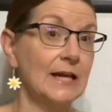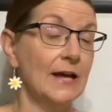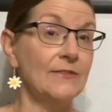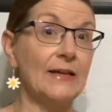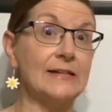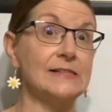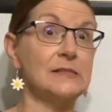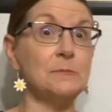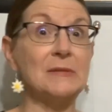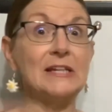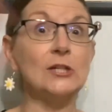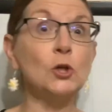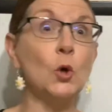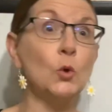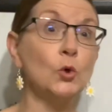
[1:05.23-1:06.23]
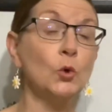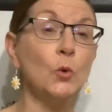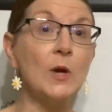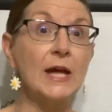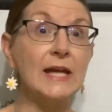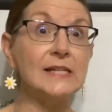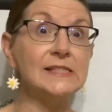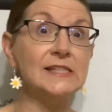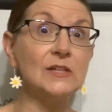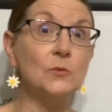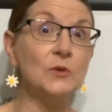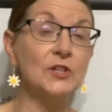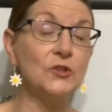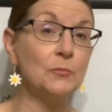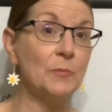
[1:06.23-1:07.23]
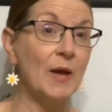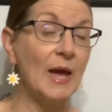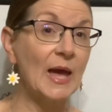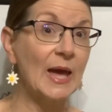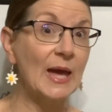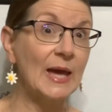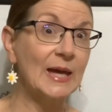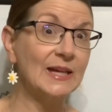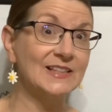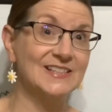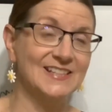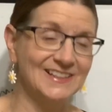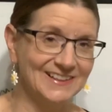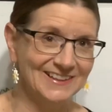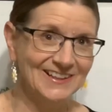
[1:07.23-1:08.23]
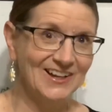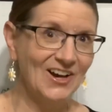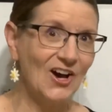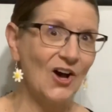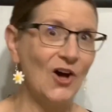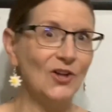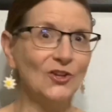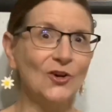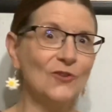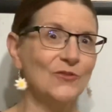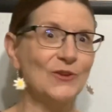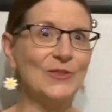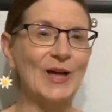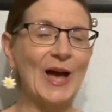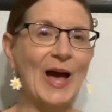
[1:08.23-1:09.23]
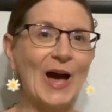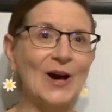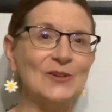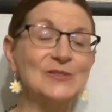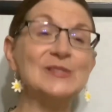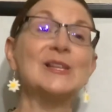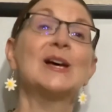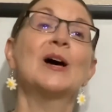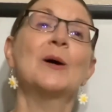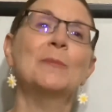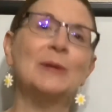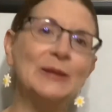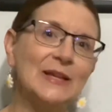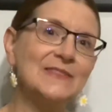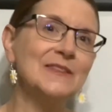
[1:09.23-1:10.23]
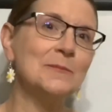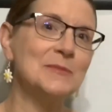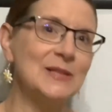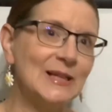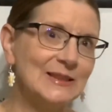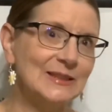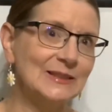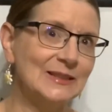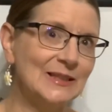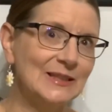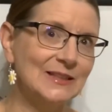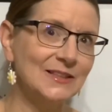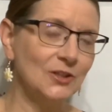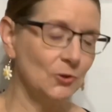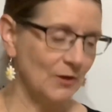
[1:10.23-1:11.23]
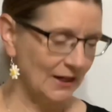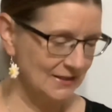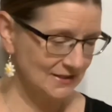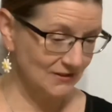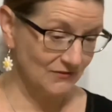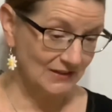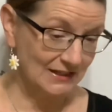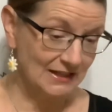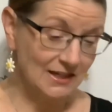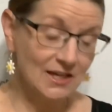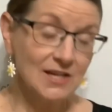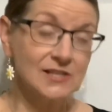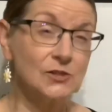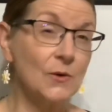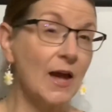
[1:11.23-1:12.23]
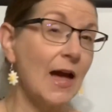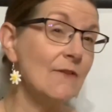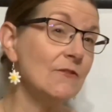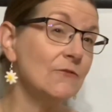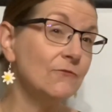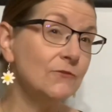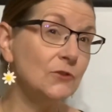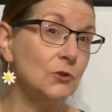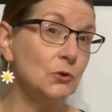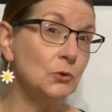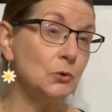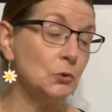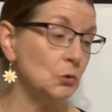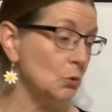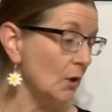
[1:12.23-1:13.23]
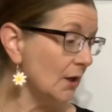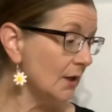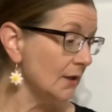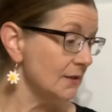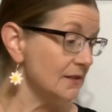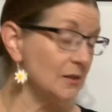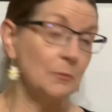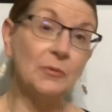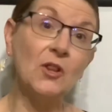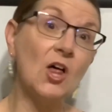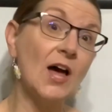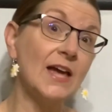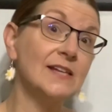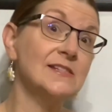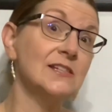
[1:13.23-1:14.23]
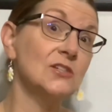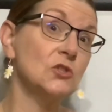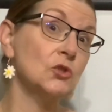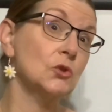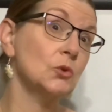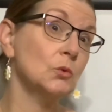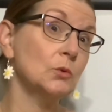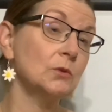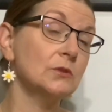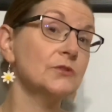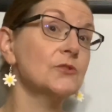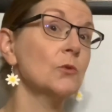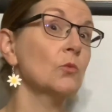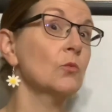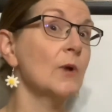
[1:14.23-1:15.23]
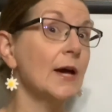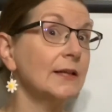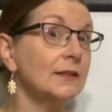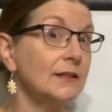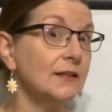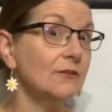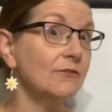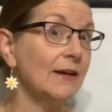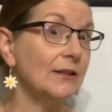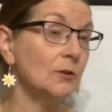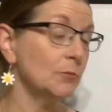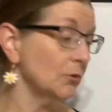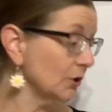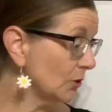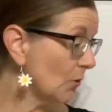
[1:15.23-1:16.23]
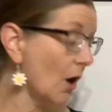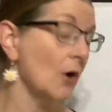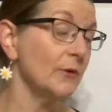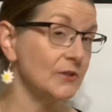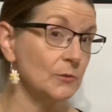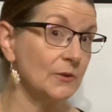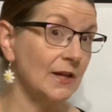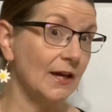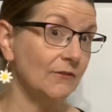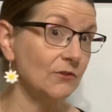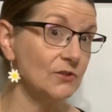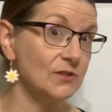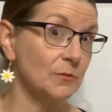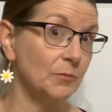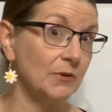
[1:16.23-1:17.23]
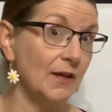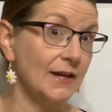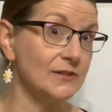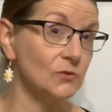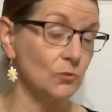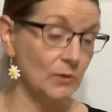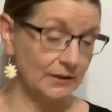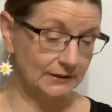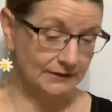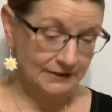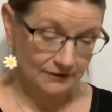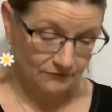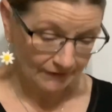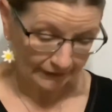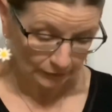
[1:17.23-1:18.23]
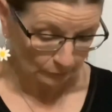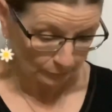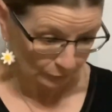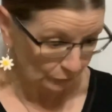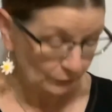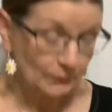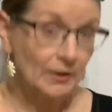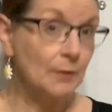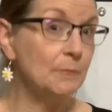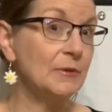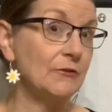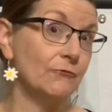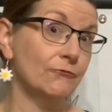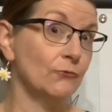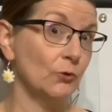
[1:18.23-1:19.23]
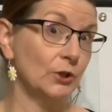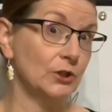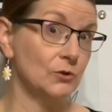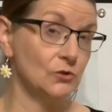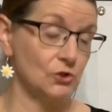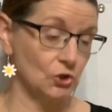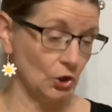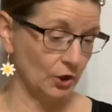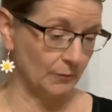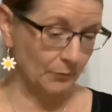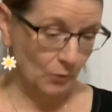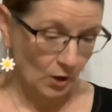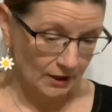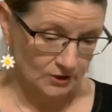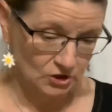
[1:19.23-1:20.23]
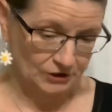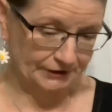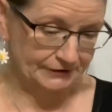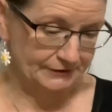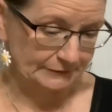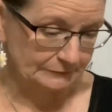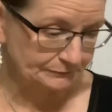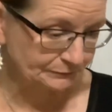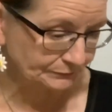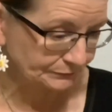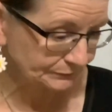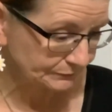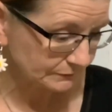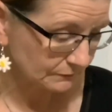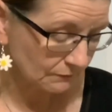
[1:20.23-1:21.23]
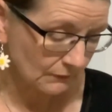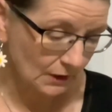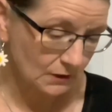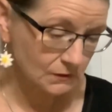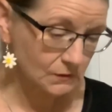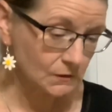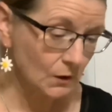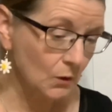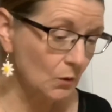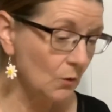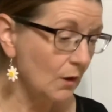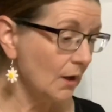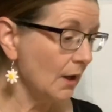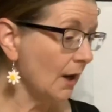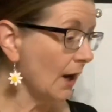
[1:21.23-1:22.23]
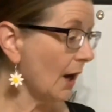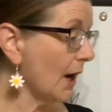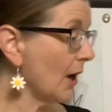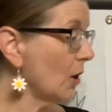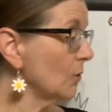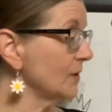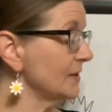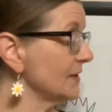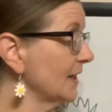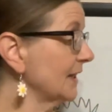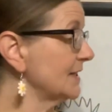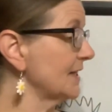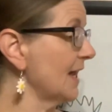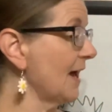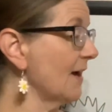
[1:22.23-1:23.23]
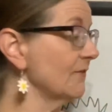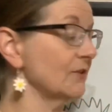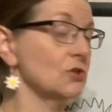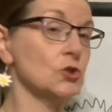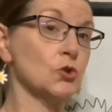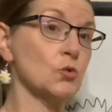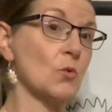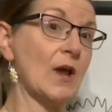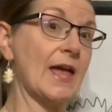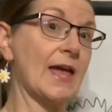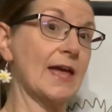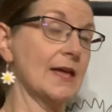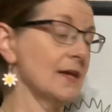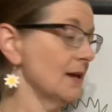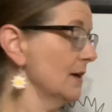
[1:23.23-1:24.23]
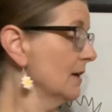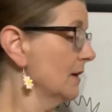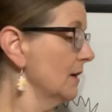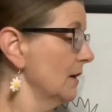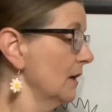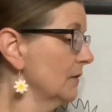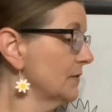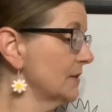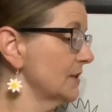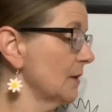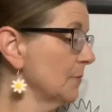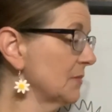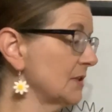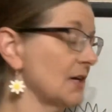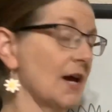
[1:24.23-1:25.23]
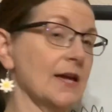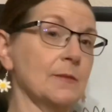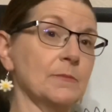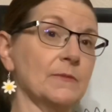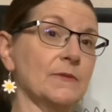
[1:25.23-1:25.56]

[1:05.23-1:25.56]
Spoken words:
That doesn't mean go crazy with paint all over the house, but let them take the lead in the creativity. So I have a few supplies and tools readily available. You always want to have your supplies readily available before you start a project. So I always like to have a tray of some type.